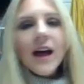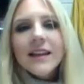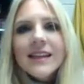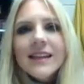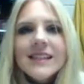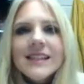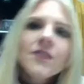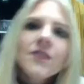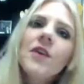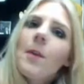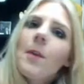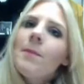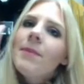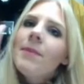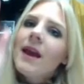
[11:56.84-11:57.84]
list of
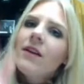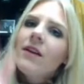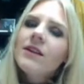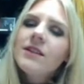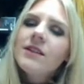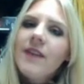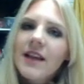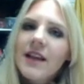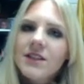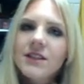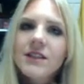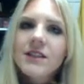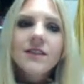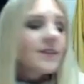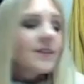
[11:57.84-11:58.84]
comparative
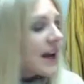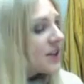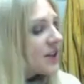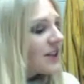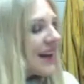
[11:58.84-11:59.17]
adjectives, actually